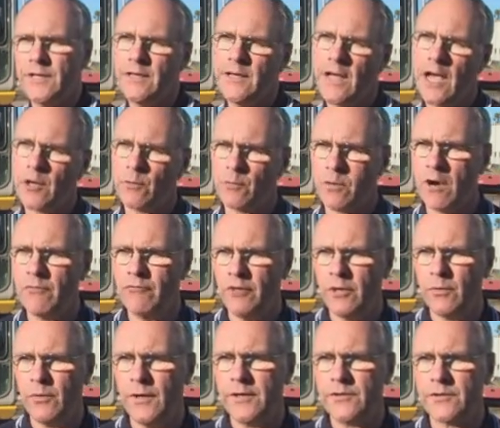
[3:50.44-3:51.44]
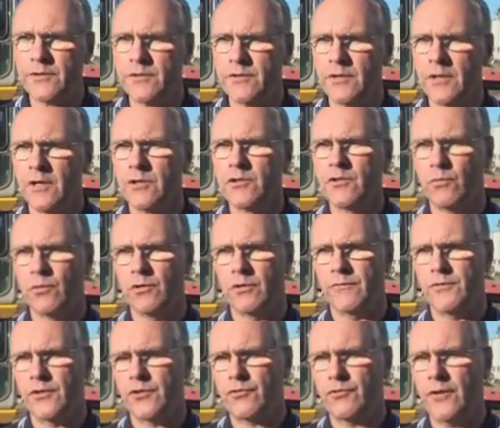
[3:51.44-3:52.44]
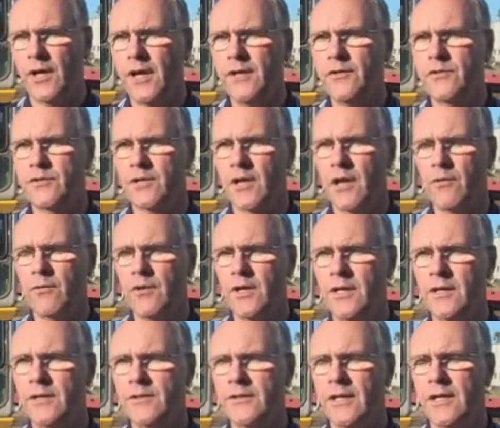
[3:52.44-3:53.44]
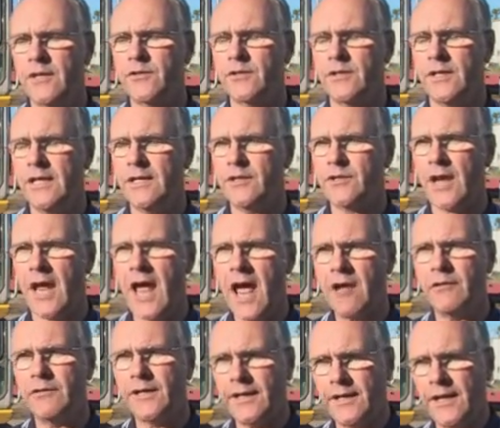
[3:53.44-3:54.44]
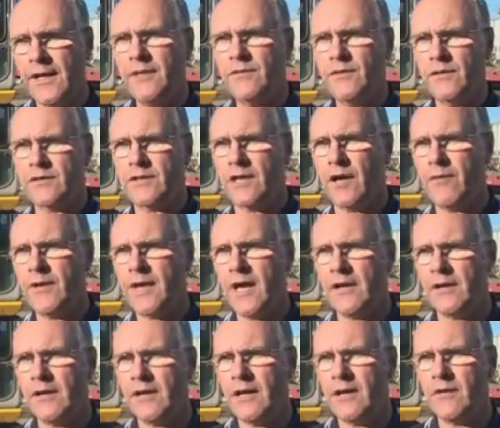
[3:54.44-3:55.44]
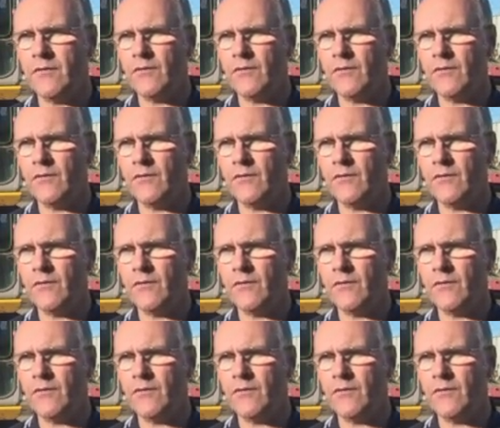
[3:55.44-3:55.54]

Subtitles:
send out quote requests to all of the trades. So in a sense it's our letterhead that's going out and